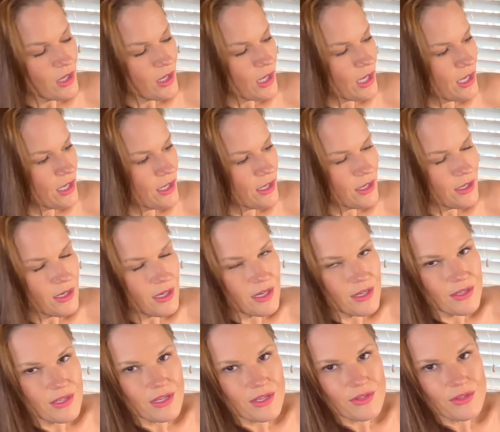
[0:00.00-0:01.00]
And
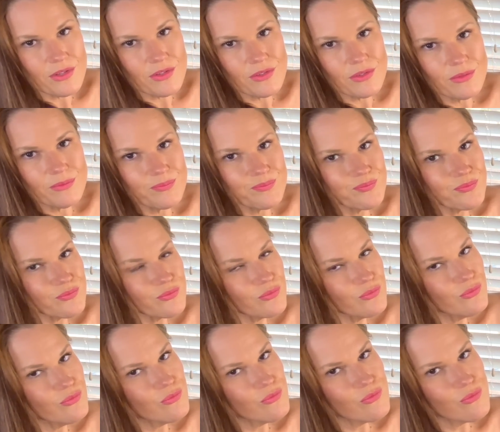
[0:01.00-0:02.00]

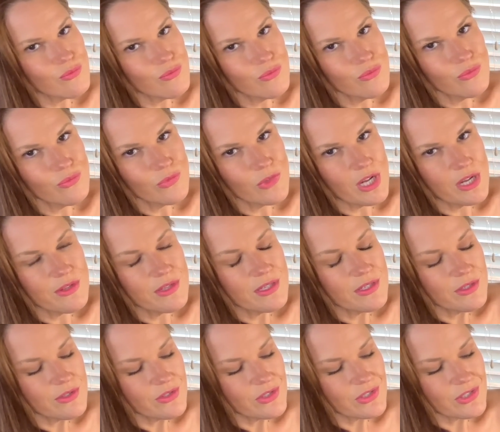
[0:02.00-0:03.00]
I think
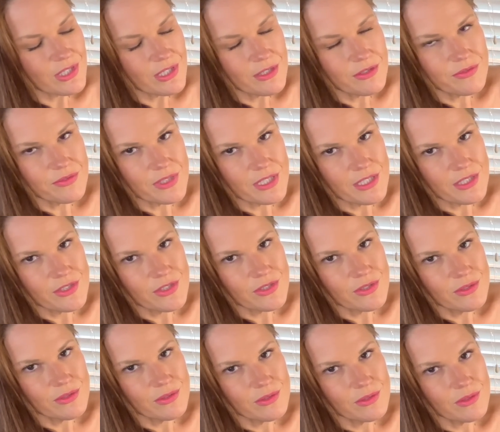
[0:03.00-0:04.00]
you're just in a phase...
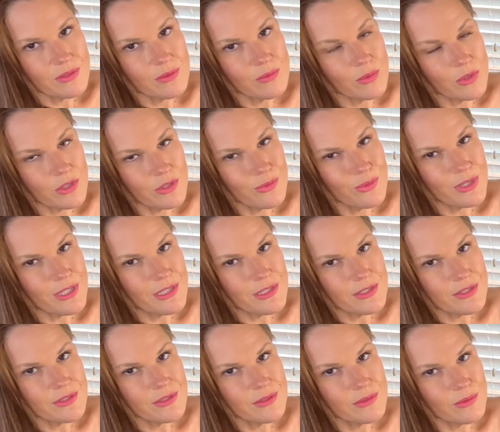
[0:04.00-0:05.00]

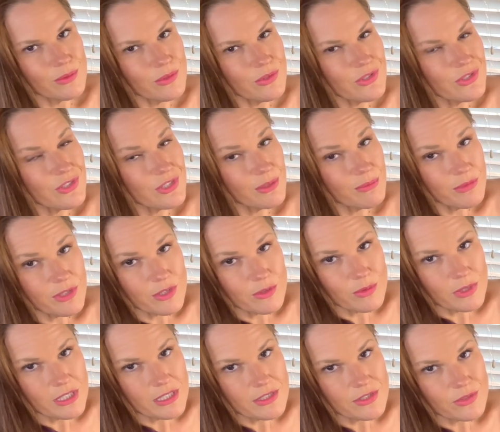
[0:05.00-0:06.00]
work-wise or
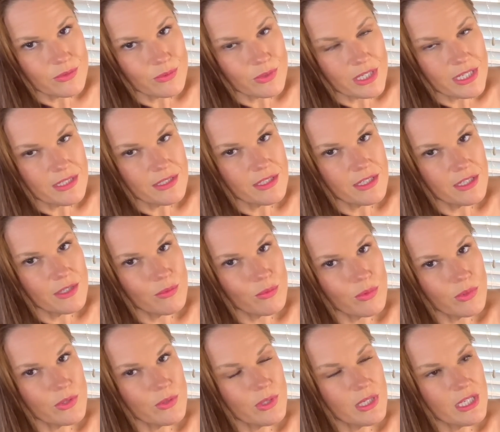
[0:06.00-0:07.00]
something-wise right now where
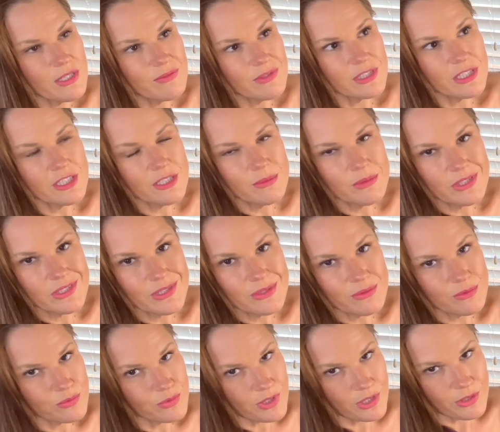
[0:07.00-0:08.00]
you have a cumulative
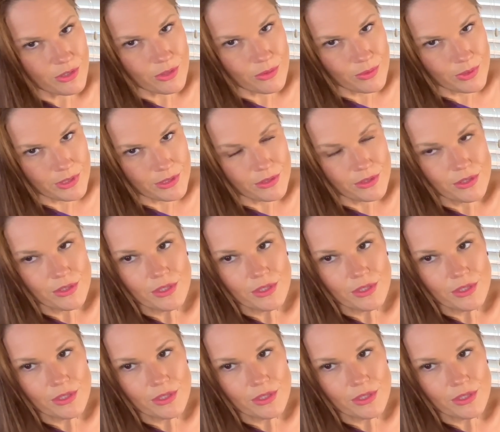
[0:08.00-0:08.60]
effect going